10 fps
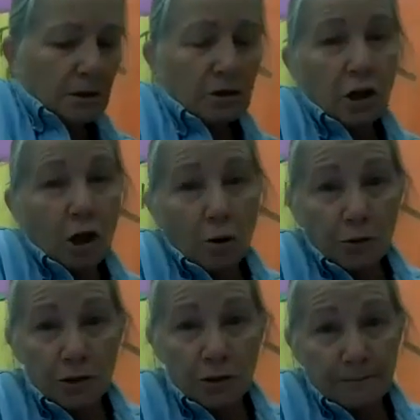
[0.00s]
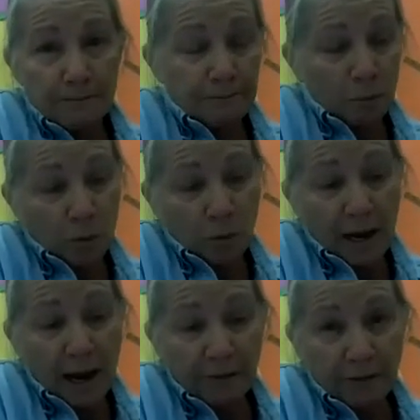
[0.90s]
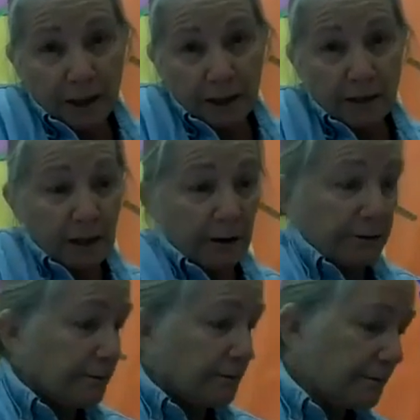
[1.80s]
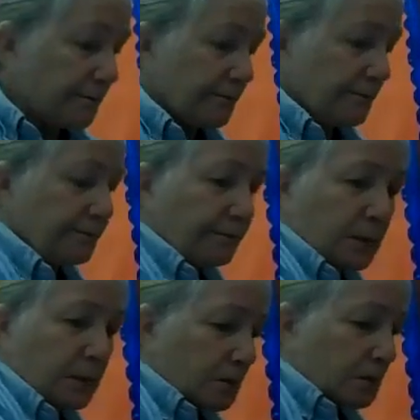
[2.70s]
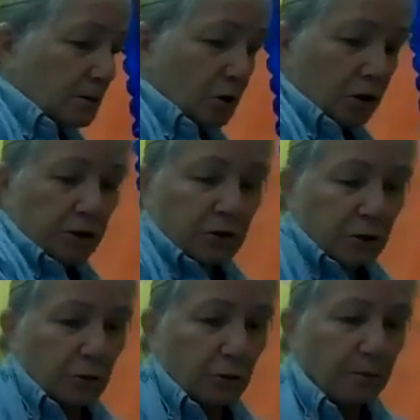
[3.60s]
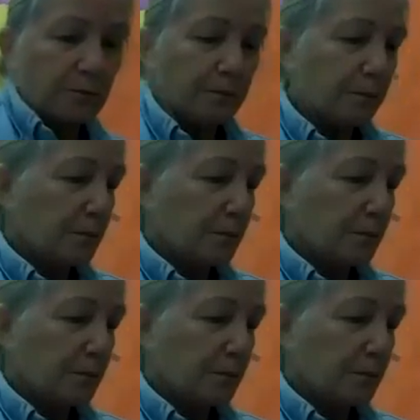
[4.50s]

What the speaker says: to host them when we have kids here on Zoom.